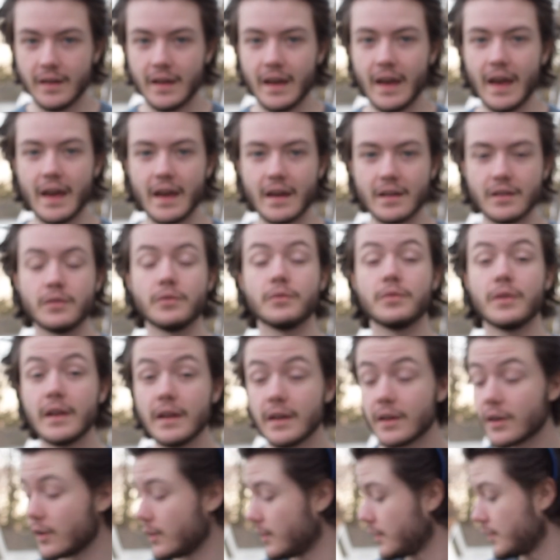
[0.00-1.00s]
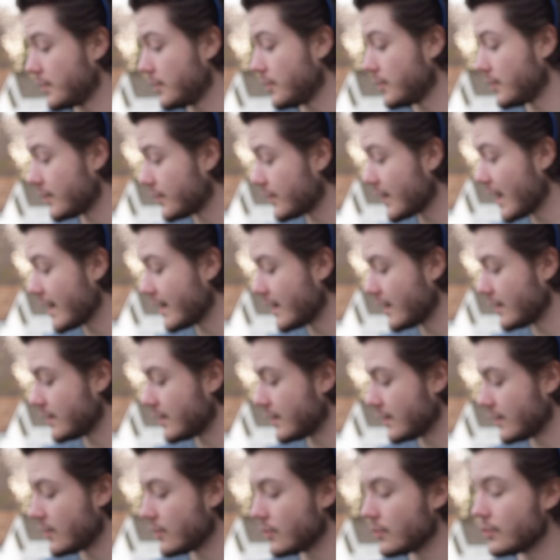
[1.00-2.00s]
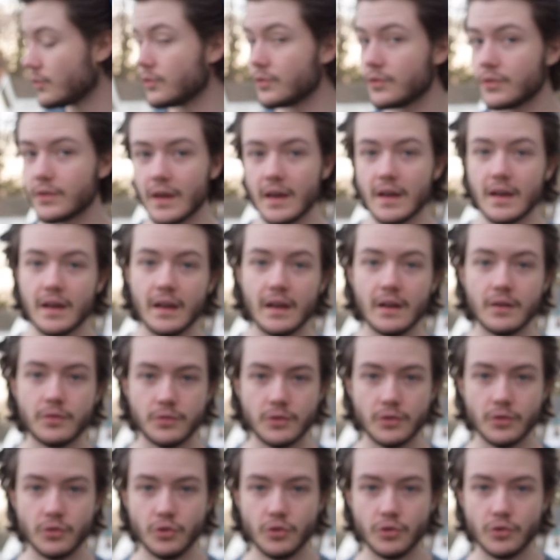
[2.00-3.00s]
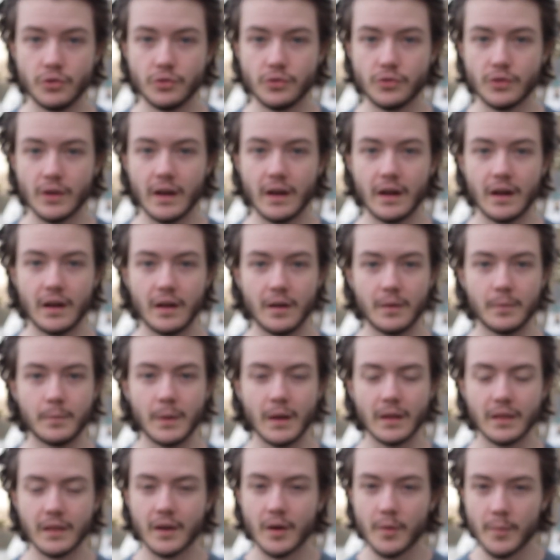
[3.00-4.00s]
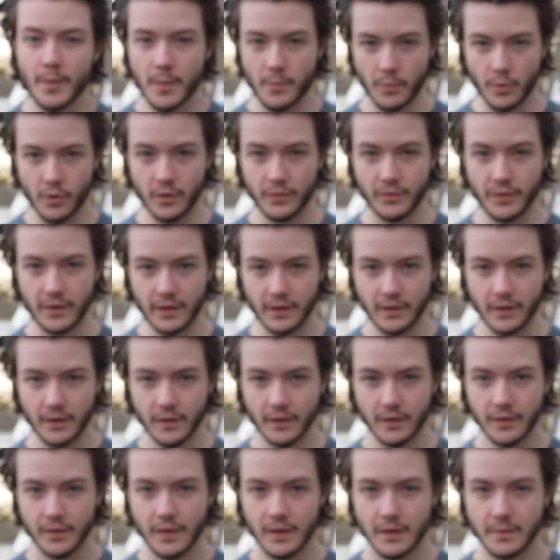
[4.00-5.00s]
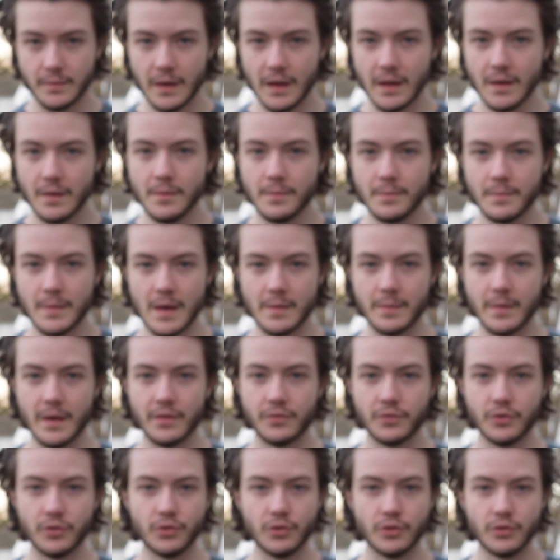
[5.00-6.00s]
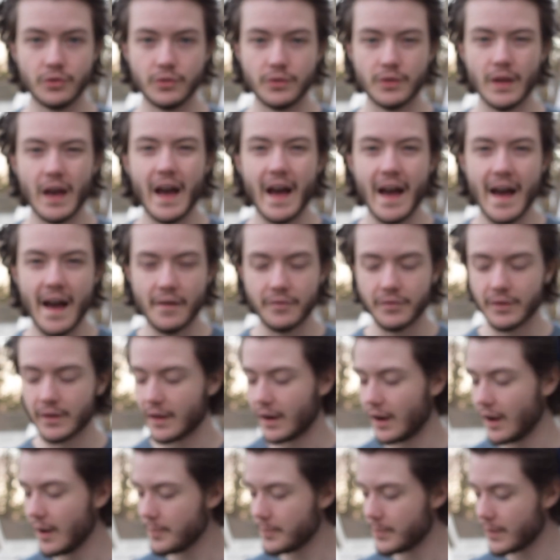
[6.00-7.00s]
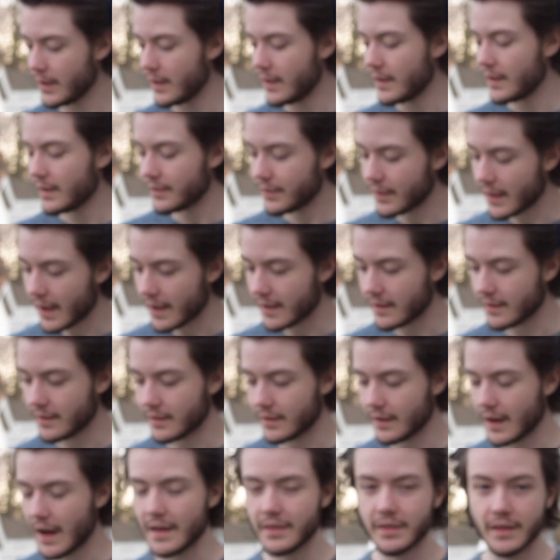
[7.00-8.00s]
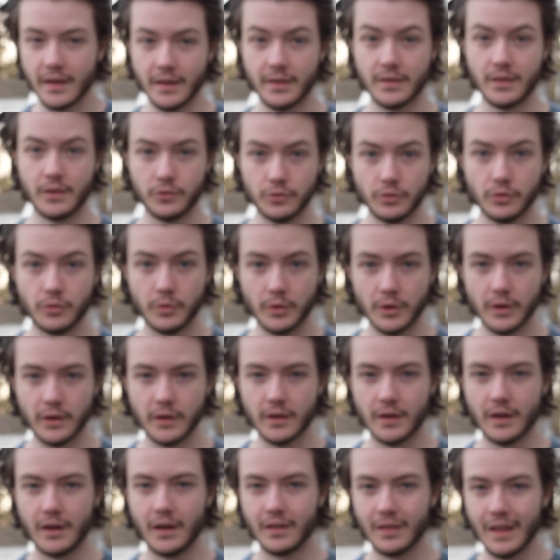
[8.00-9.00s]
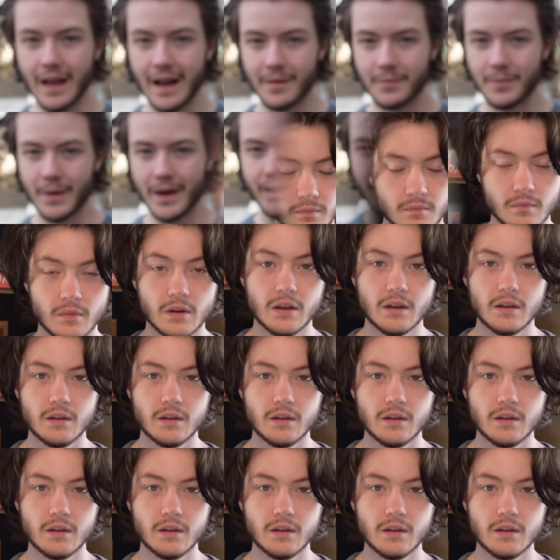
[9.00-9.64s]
and vinegar you decided to use. If you use a little bit more vinegar than me, maybe if you use 1/2 cup, then I think this will work a lot better.